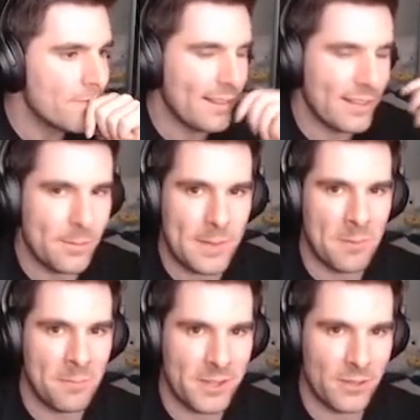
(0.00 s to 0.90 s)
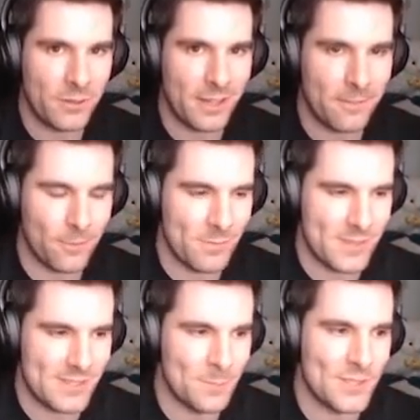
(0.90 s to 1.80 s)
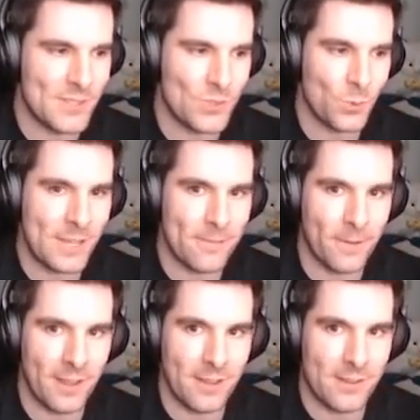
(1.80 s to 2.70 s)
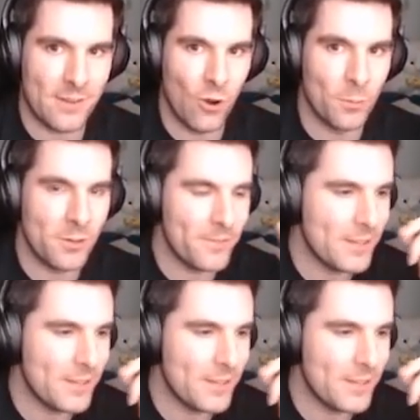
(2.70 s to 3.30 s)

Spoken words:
A lot of people might know that from the Simpsons Wave Homer